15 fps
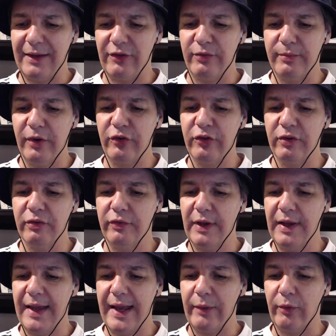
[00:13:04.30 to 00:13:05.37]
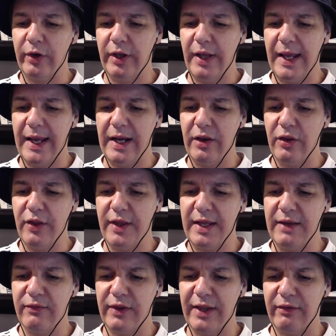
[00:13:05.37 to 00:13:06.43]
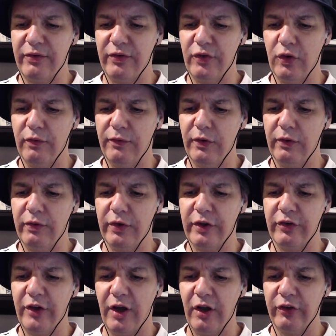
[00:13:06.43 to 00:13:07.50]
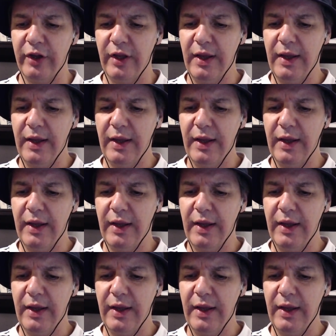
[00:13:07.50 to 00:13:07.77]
That's the most of anyone in for the Tars.